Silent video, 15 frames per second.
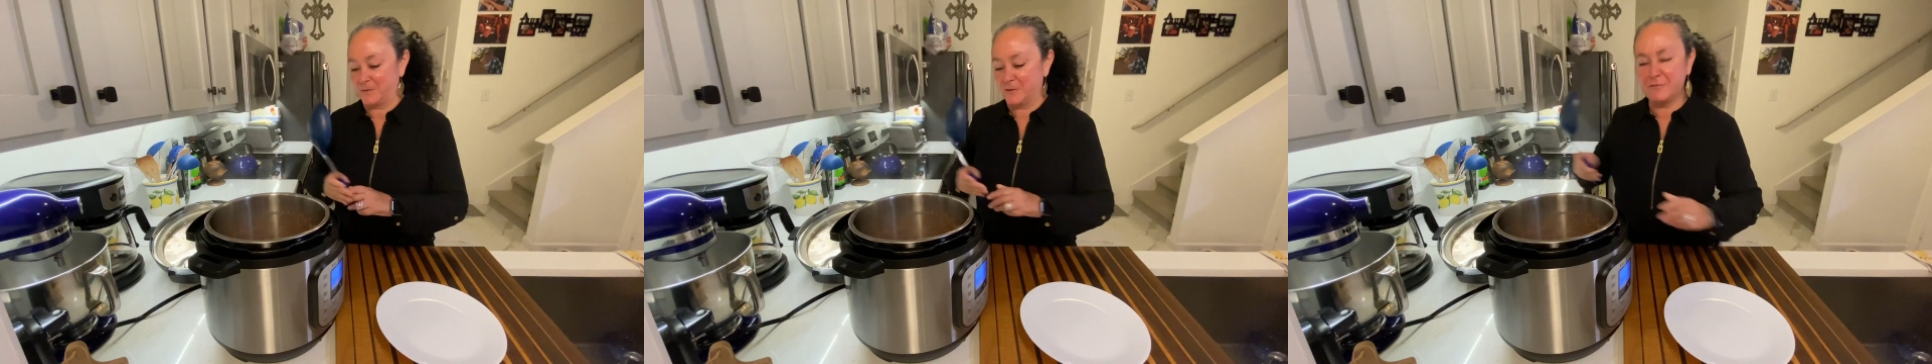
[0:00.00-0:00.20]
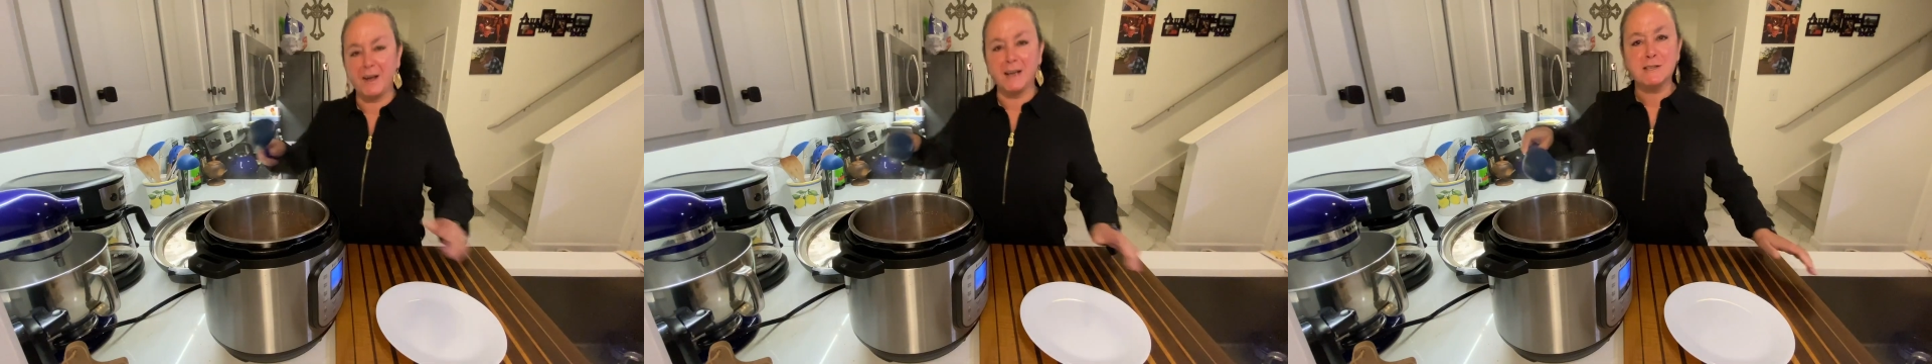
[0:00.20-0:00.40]

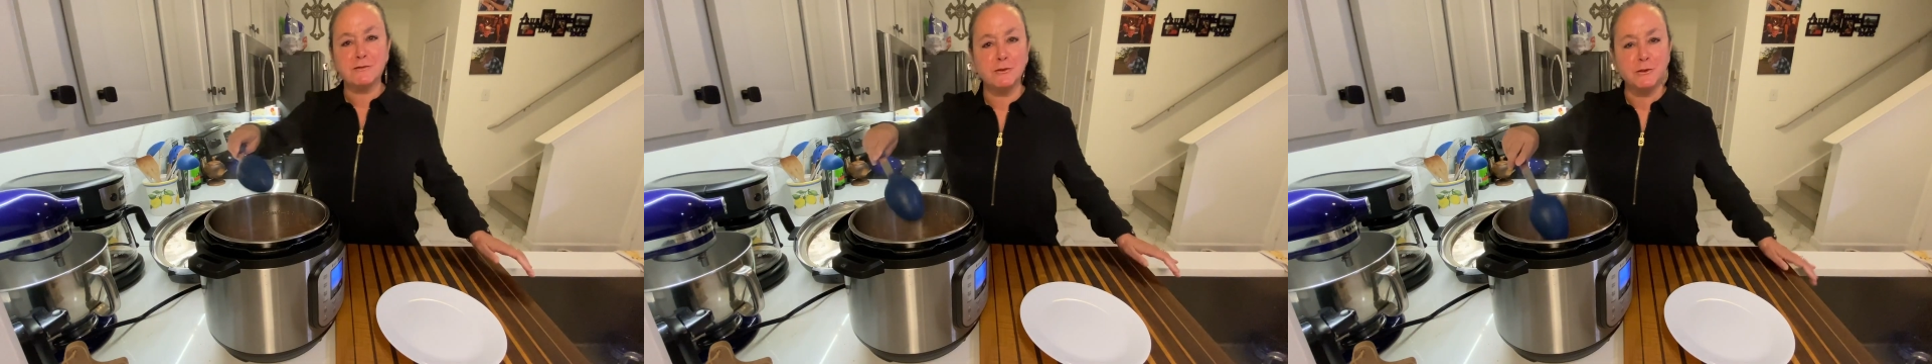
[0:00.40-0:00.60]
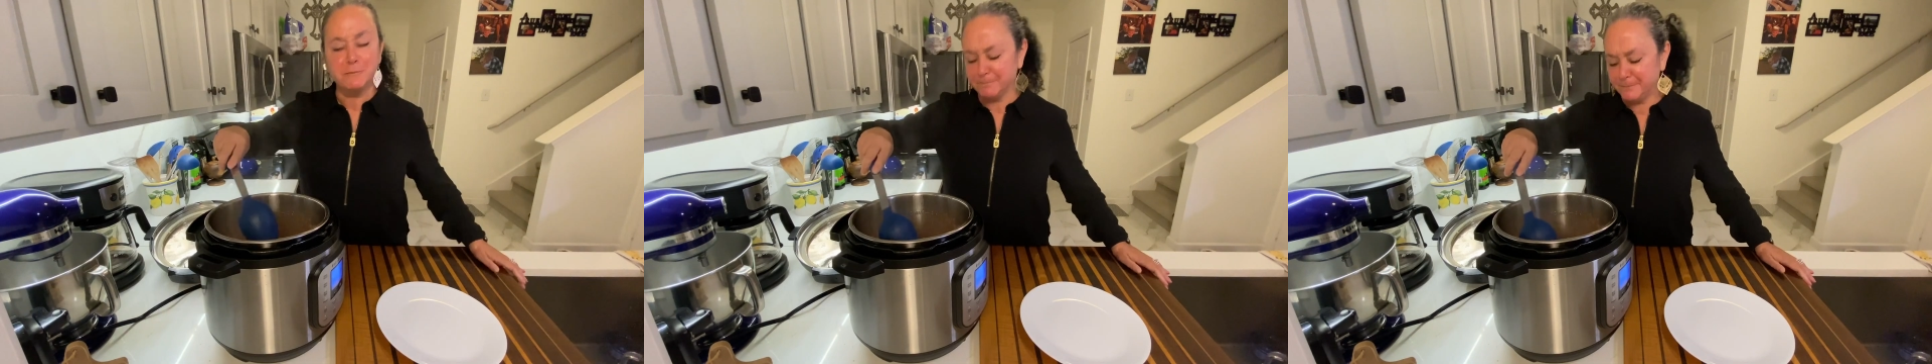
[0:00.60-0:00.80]
Fast
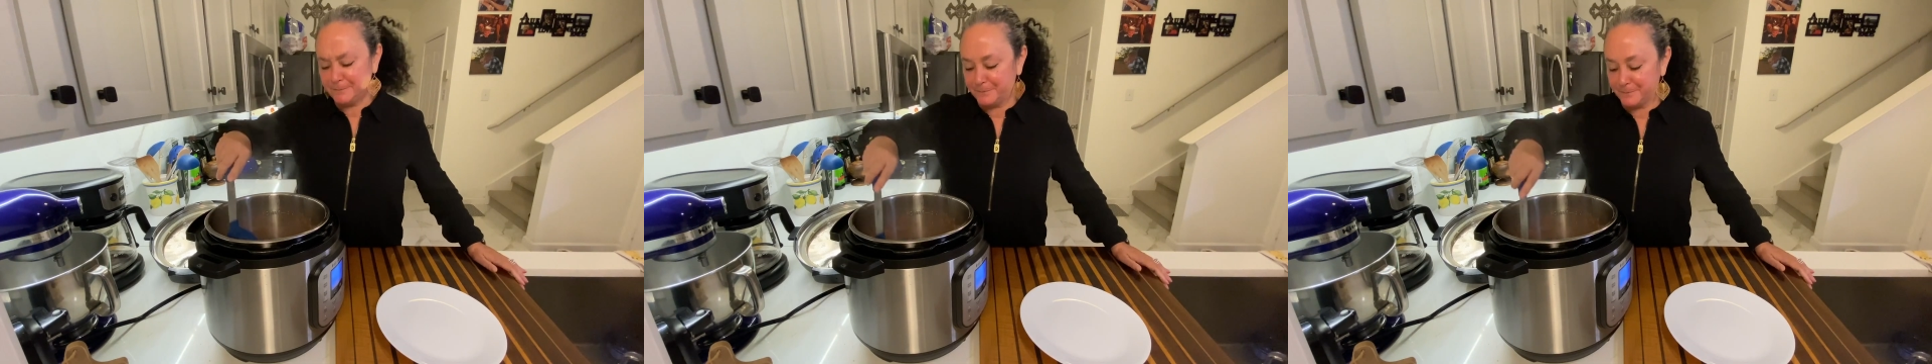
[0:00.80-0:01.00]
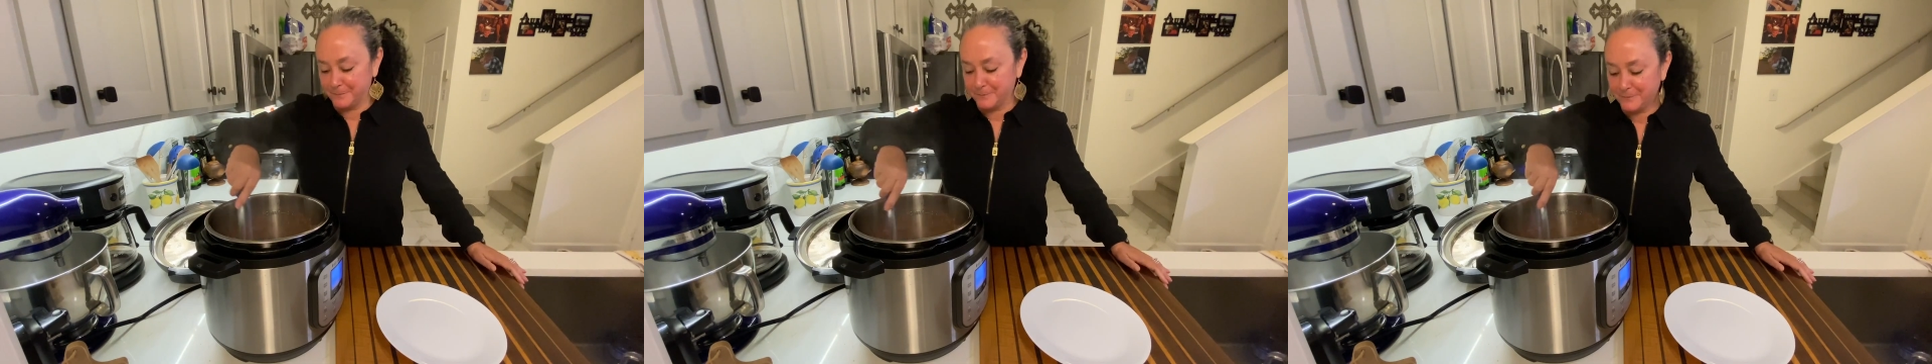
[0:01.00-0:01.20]
food?
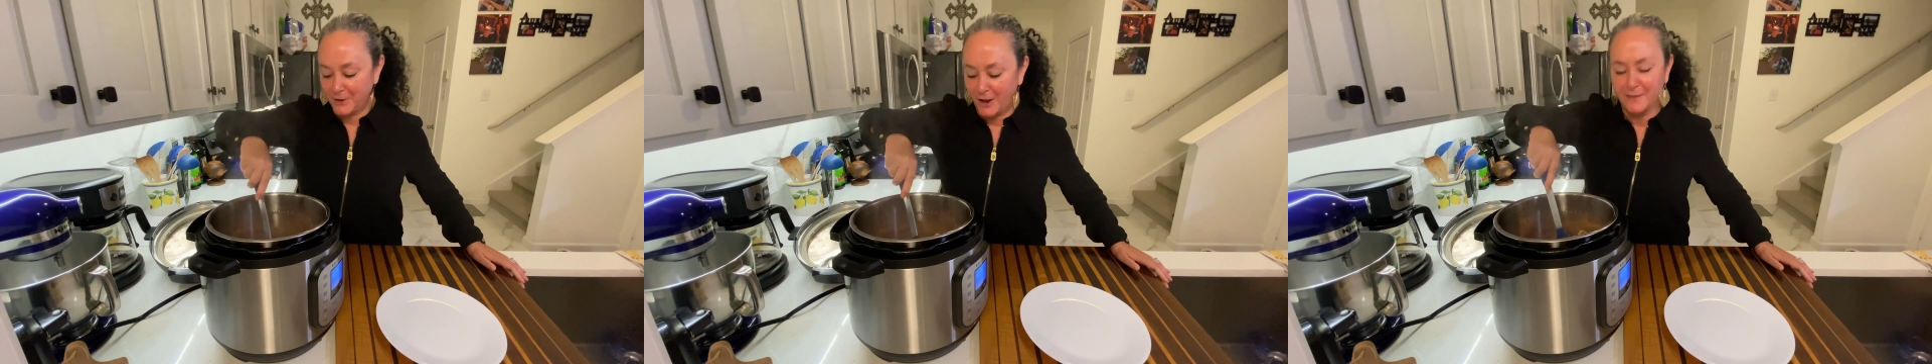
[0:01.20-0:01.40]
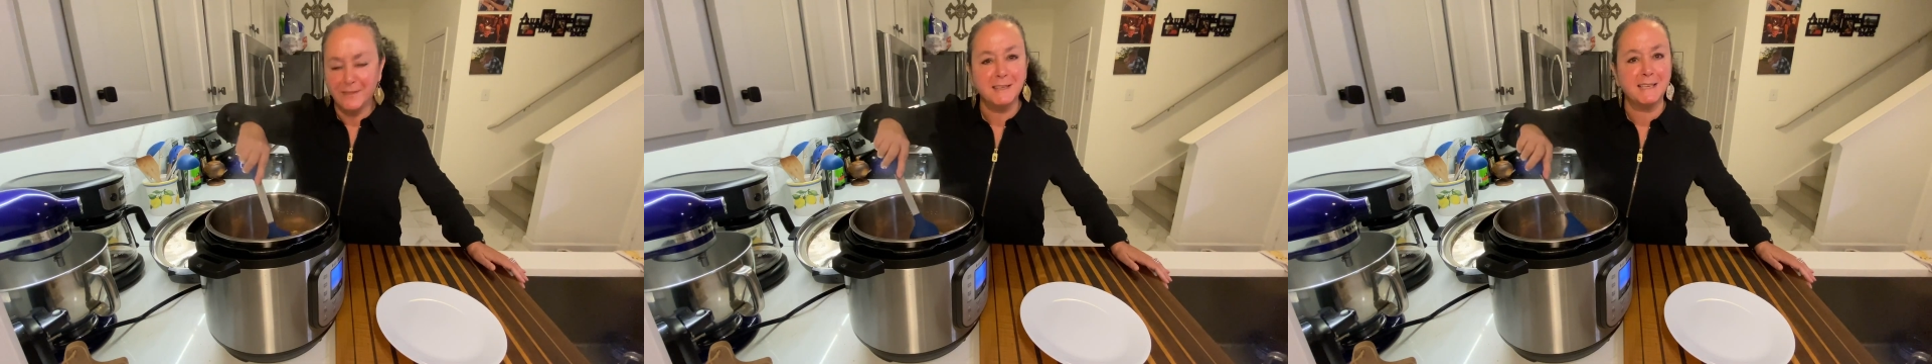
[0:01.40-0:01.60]

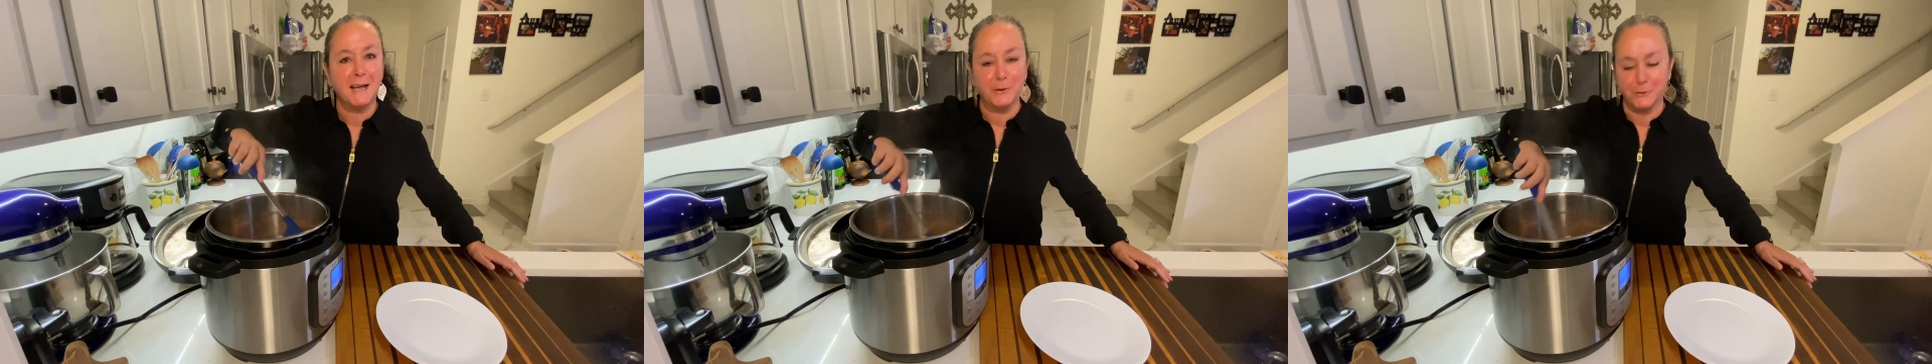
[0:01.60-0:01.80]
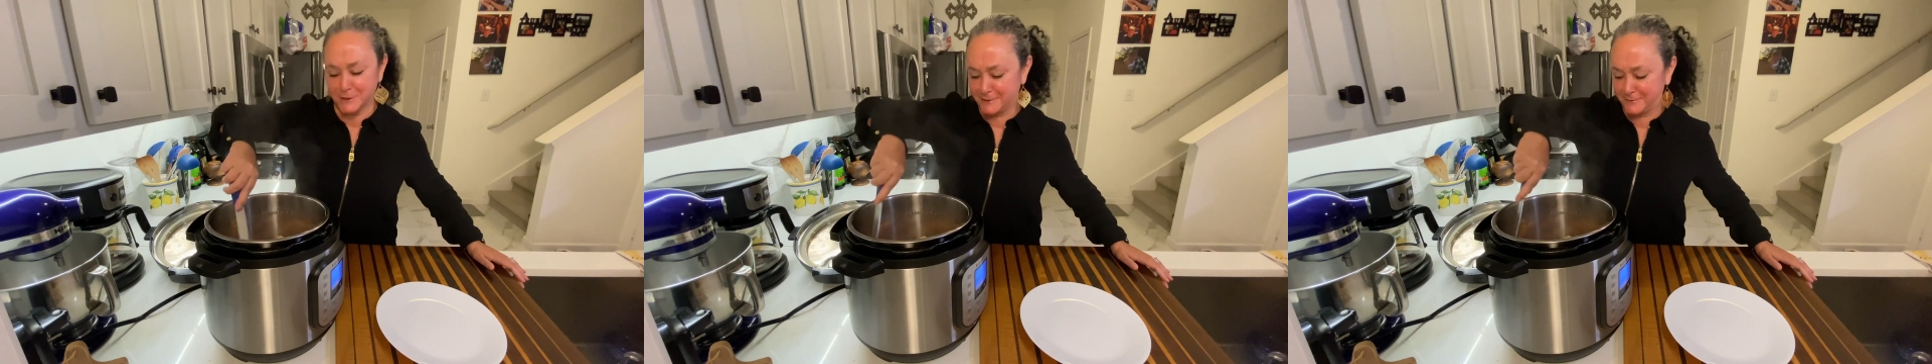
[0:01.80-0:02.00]
Not in this
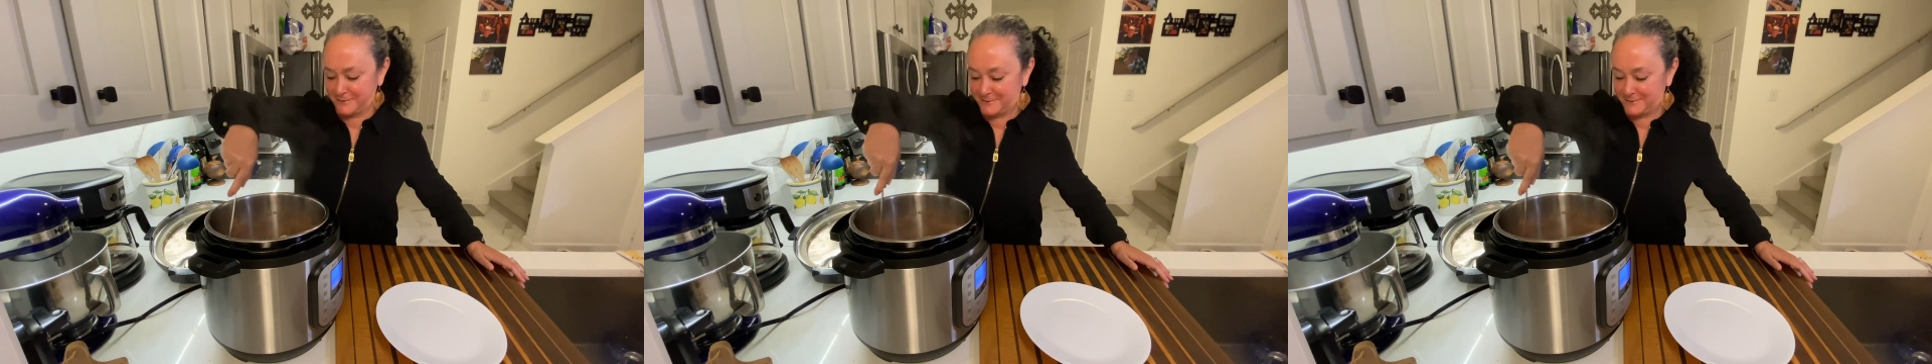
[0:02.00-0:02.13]
house.